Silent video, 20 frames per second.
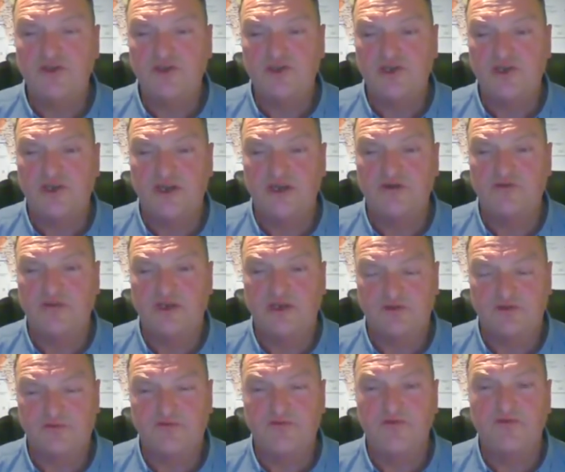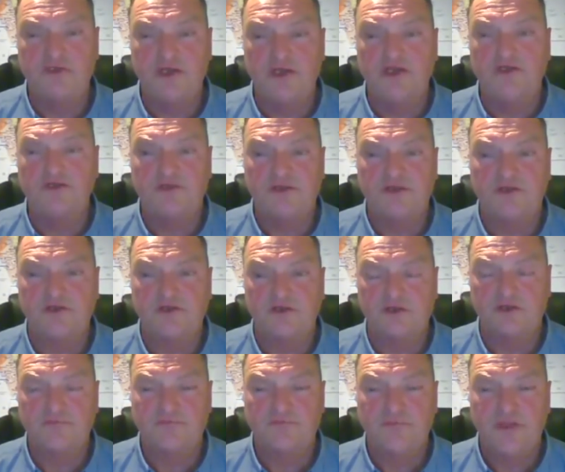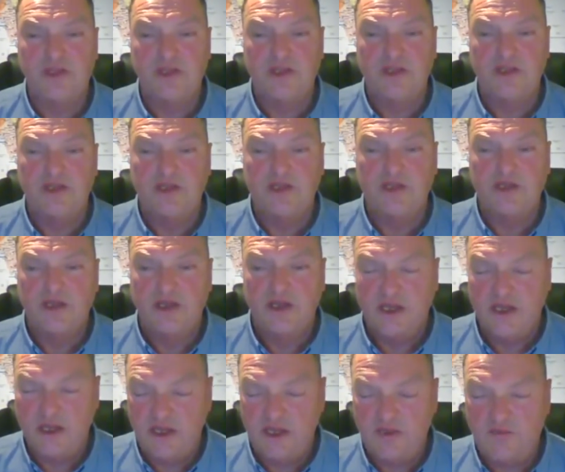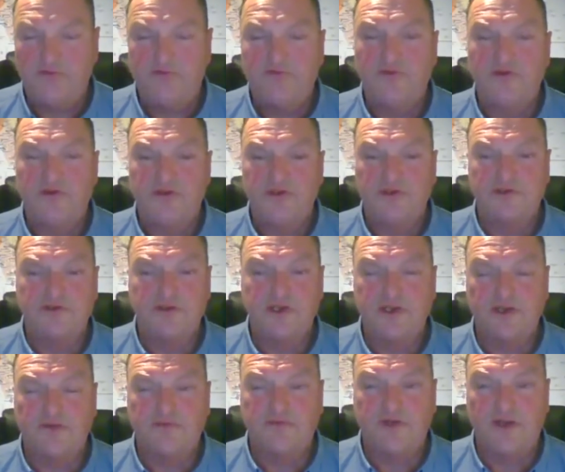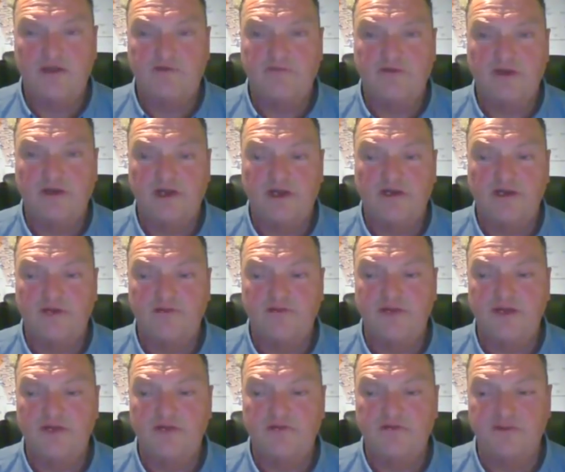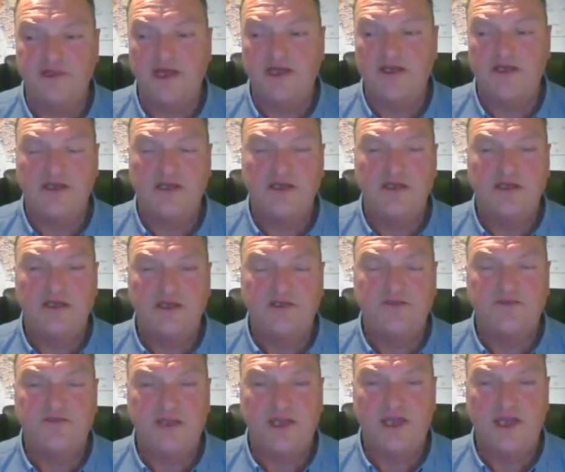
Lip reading: you get over those few days hurdle, if you're doing it forever. And I think that is the